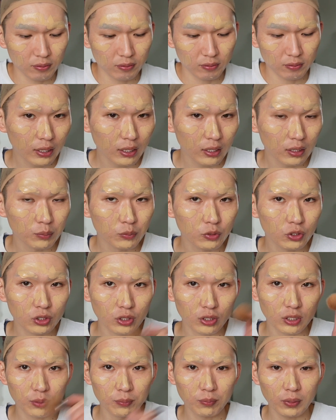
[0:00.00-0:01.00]
I'm just
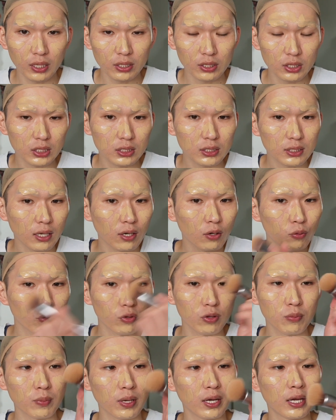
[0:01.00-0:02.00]
gonna blend this out
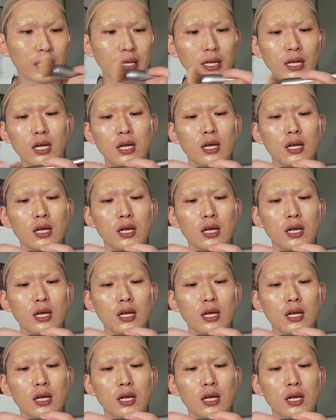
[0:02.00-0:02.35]
with my